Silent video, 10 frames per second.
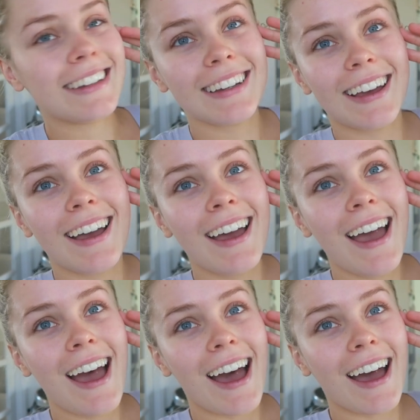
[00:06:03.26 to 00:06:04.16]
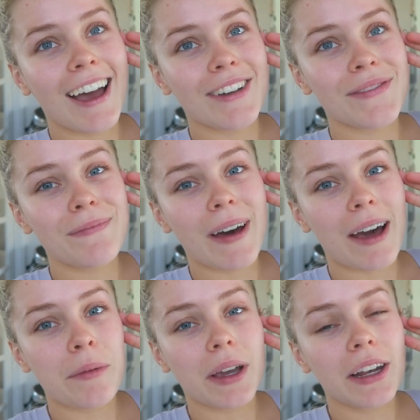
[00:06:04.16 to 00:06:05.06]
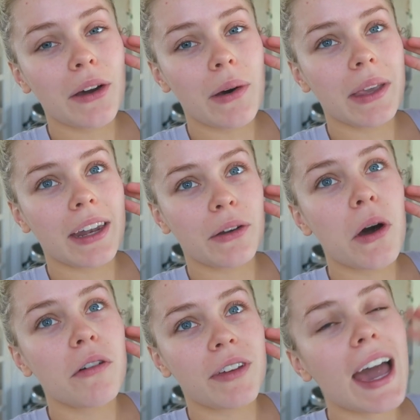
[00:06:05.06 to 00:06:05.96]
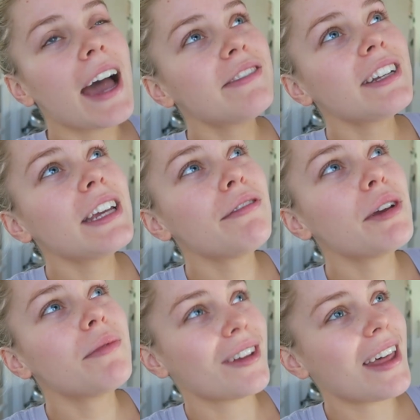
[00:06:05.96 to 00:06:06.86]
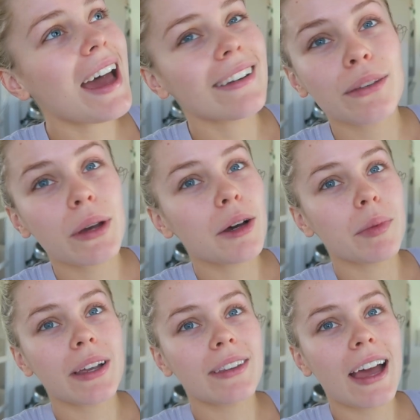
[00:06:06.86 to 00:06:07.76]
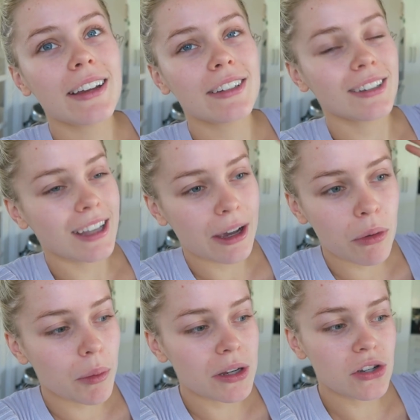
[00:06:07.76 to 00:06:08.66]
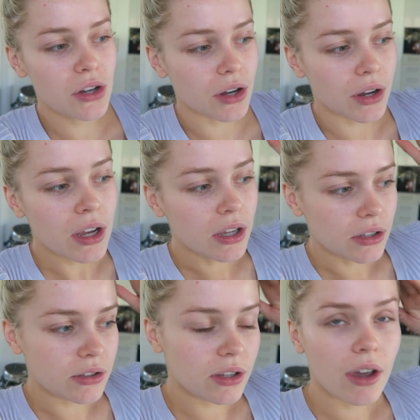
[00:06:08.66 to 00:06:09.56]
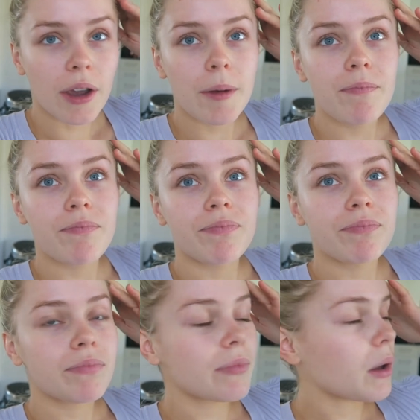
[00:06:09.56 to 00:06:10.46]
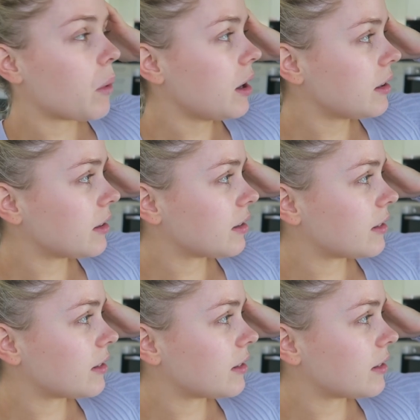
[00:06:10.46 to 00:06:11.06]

and dinner. But we're gonna go out and get a coffee. I have to leave room for that as well because that's just like what we do. What?